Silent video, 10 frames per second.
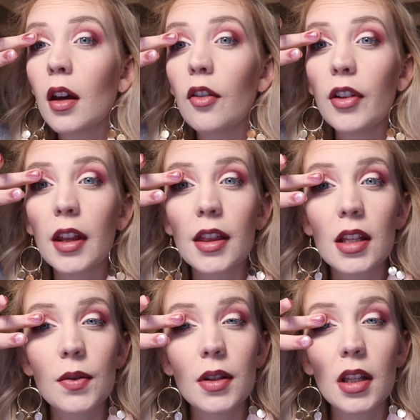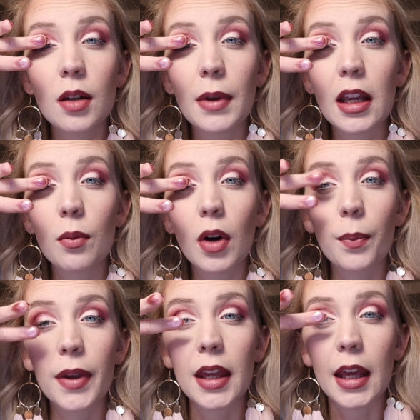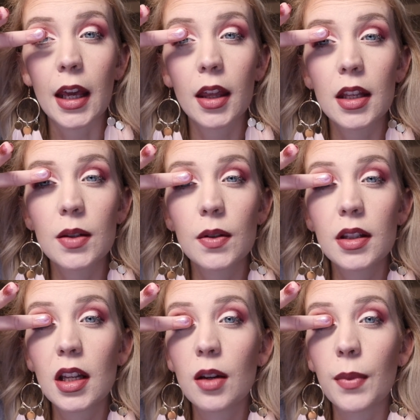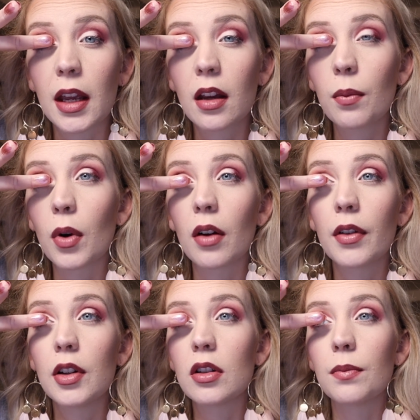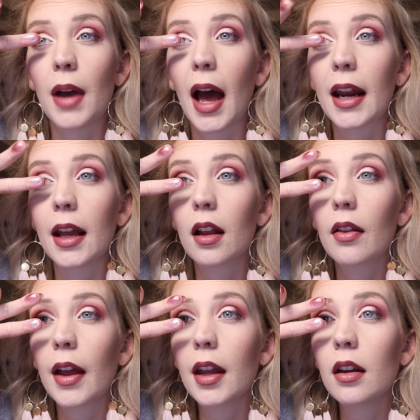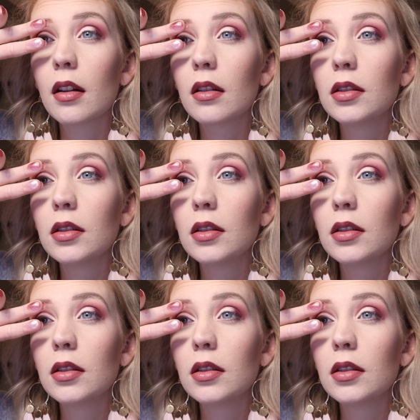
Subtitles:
I feel like this one's gonna make it more pink. This one's gonna make more of a dramatic, like,